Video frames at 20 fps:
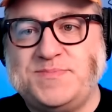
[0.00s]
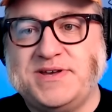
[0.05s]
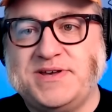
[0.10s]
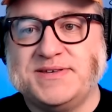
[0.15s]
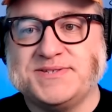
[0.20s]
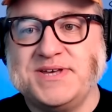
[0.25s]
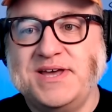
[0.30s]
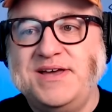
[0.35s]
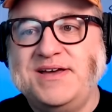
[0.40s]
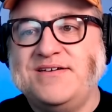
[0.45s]

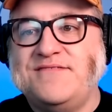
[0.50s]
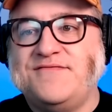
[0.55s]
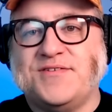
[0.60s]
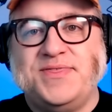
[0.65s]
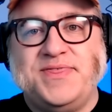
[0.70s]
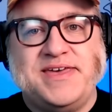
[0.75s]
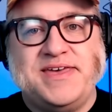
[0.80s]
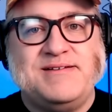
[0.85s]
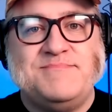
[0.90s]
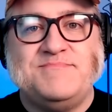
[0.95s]
because mm-hmm.
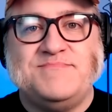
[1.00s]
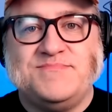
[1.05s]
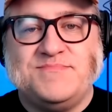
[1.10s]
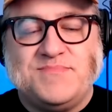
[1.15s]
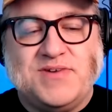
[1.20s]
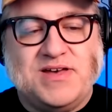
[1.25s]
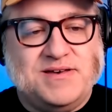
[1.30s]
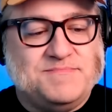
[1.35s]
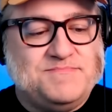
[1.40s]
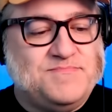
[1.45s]
for them.
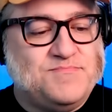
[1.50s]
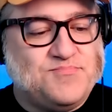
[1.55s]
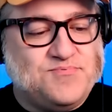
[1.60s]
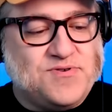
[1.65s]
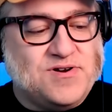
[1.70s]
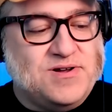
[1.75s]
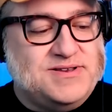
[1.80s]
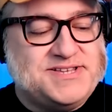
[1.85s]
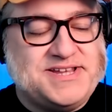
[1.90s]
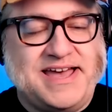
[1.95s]
Uh,
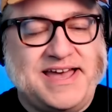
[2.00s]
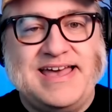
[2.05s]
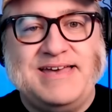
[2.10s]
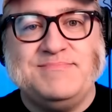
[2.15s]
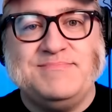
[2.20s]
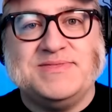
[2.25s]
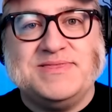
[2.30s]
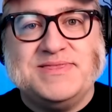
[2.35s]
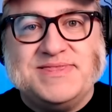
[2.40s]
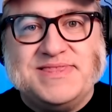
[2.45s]

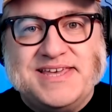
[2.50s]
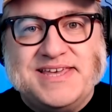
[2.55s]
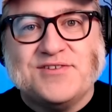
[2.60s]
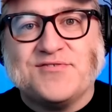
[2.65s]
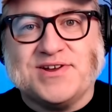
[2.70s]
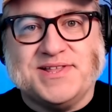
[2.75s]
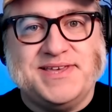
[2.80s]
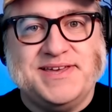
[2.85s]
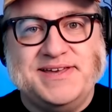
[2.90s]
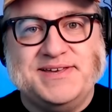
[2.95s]
Time
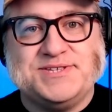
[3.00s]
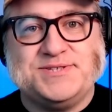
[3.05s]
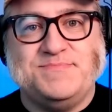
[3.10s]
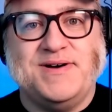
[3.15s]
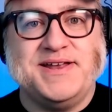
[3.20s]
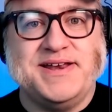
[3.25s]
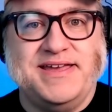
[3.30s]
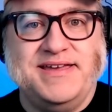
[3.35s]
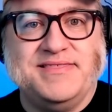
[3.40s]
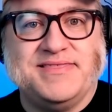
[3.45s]
literally is
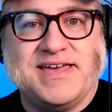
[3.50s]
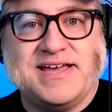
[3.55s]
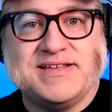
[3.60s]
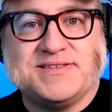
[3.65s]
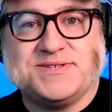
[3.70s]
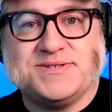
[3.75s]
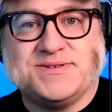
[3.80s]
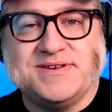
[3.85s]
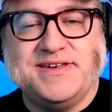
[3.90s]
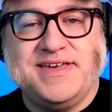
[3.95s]
money.
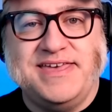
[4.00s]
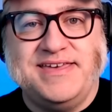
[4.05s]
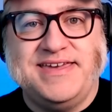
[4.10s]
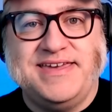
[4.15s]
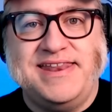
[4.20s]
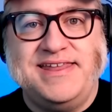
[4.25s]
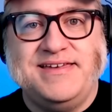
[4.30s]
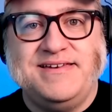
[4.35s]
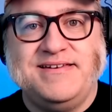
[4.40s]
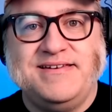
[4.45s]
That's
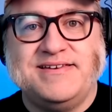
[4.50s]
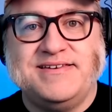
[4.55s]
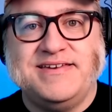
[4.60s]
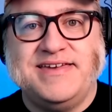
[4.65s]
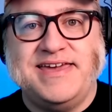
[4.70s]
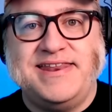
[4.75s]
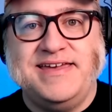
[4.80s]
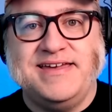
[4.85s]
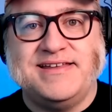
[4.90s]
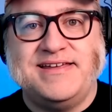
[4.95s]
getting uh,
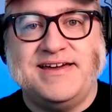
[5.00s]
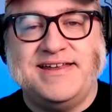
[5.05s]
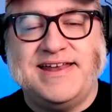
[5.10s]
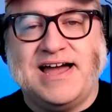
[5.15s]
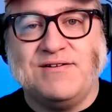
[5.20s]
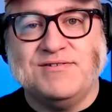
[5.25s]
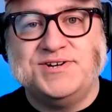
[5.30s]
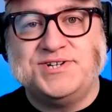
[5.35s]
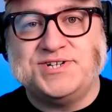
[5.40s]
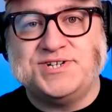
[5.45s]
getting an
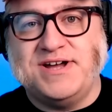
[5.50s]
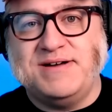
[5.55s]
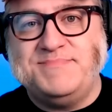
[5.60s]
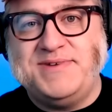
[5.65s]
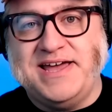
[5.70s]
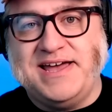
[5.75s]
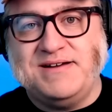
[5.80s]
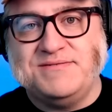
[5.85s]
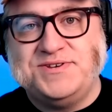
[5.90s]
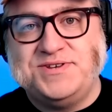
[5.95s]
hour job
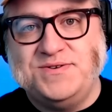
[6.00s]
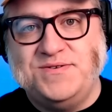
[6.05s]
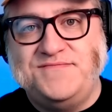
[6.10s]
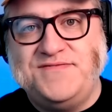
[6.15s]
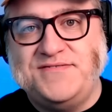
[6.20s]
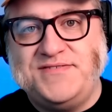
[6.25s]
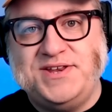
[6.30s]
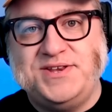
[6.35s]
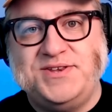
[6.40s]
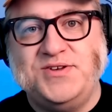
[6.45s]
down to
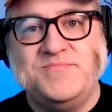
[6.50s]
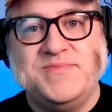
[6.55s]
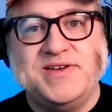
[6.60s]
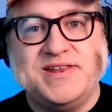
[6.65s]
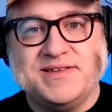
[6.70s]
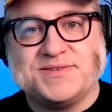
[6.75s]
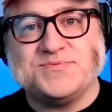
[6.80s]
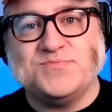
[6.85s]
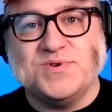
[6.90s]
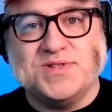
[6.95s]
fifty-two
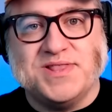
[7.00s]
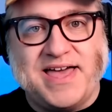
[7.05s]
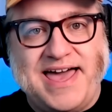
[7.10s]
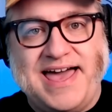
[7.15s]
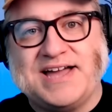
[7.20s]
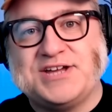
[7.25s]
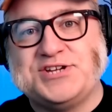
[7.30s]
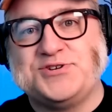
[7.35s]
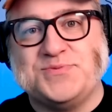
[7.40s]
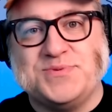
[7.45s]
minutes will
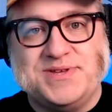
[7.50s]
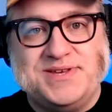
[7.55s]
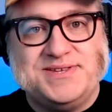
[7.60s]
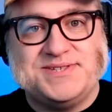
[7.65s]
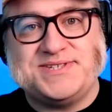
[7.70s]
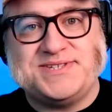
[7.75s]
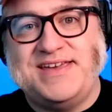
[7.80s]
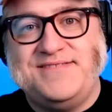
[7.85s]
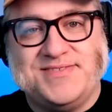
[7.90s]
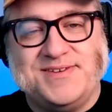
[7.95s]
actually
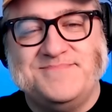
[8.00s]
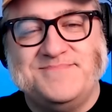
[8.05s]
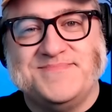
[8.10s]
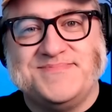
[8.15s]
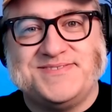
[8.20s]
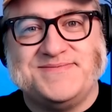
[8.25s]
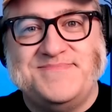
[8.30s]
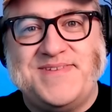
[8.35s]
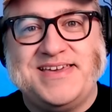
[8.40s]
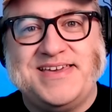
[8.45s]
save them,
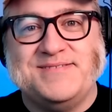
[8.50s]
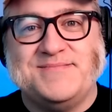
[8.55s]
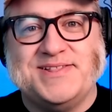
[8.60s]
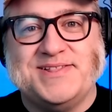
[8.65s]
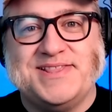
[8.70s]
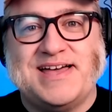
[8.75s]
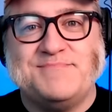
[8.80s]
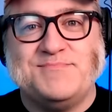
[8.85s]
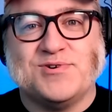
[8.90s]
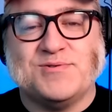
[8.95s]
make them
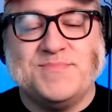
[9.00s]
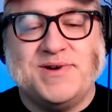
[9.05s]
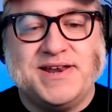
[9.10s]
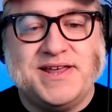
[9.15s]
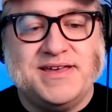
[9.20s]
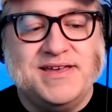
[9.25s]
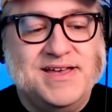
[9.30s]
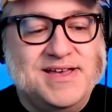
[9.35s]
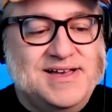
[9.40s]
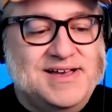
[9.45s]
a lot more
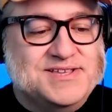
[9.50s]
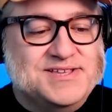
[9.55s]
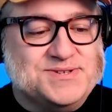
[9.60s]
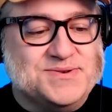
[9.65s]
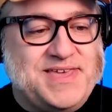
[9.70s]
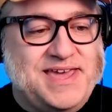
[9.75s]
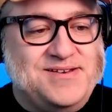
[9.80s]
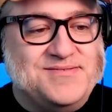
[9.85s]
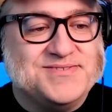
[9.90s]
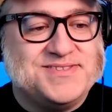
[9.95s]
money.
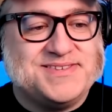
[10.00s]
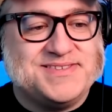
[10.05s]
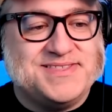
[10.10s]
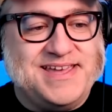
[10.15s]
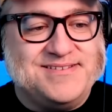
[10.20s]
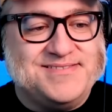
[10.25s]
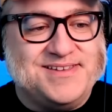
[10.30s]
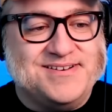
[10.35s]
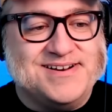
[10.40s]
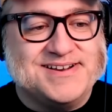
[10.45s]
So they don't
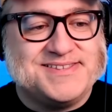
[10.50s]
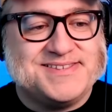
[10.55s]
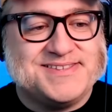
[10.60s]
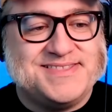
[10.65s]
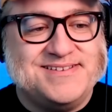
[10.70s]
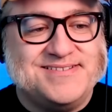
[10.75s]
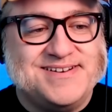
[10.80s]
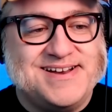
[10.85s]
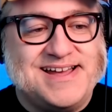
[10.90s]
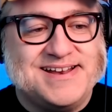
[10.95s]
they're they're not
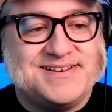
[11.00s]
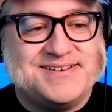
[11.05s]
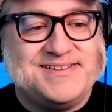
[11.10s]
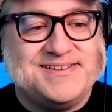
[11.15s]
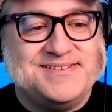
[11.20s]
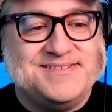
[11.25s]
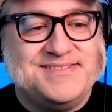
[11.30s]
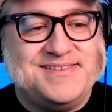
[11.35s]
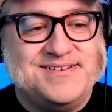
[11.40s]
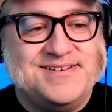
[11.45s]
they're not
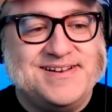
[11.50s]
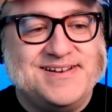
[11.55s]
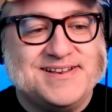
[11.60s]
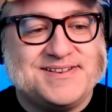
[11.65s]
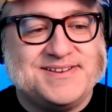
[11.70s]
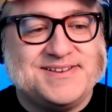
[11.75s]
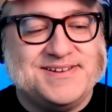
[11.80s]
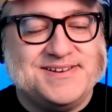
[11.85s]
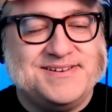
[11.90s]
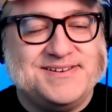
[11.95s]
they're
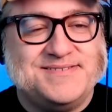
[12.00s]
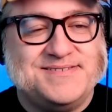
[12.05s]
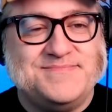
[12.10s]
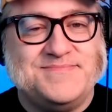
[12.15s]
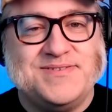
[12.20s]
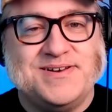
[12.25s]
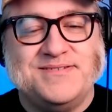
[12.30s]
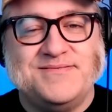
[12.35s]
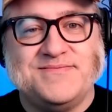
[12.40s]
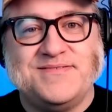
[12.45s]
not uh,
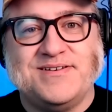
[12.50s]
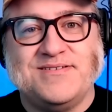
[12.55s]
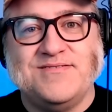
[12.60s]
uh,